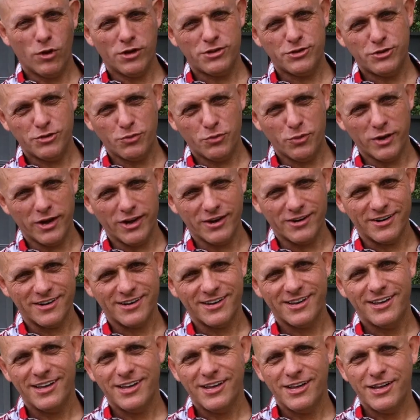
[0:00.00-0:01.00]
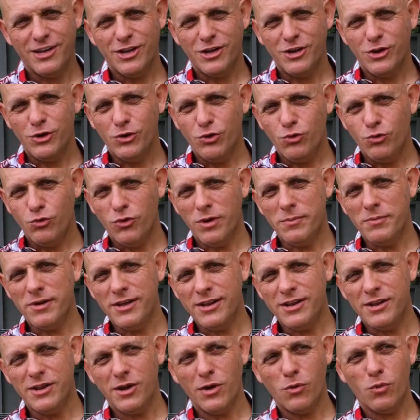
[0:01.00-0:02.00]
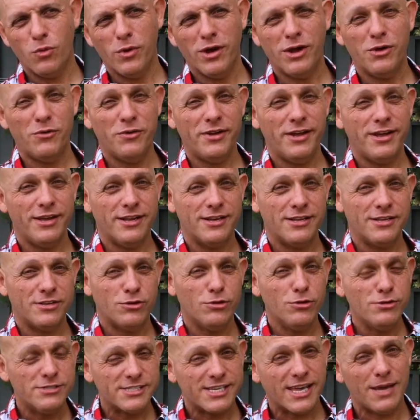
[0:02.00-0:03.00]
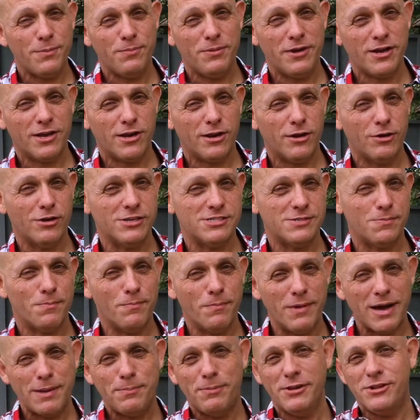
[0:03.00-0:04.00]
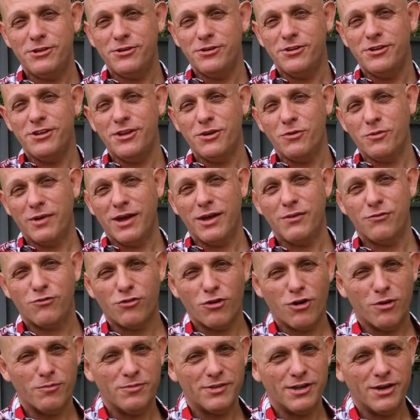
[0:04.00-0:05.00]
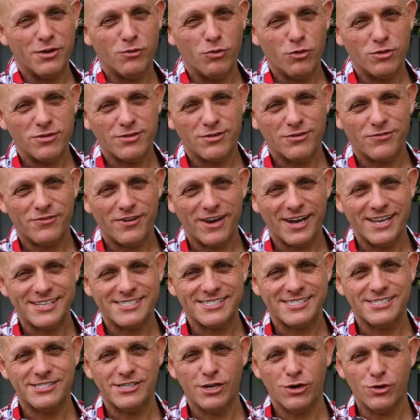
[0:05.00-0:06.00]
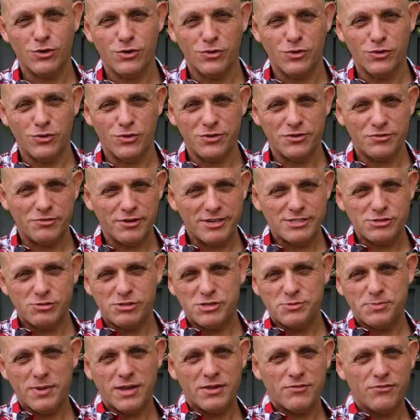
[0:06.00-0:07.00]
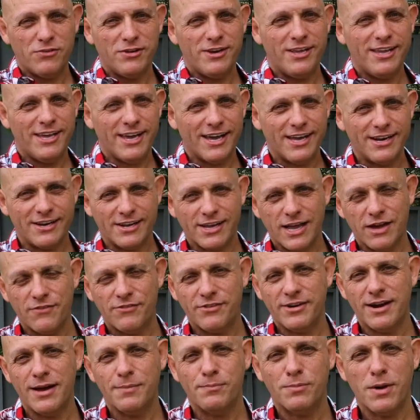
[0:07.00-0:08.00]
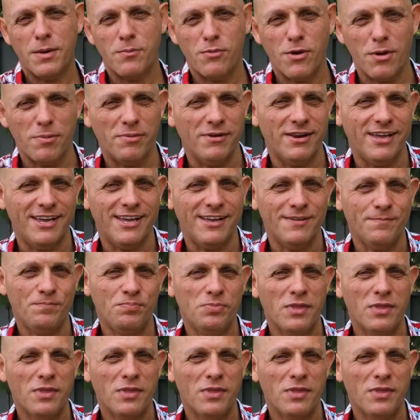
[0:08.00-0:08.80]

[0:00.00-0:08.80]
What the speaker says: What to wear? Women wearing too skimpy clothes might be turned away from the water fights, so dress respectfully and cover up properly.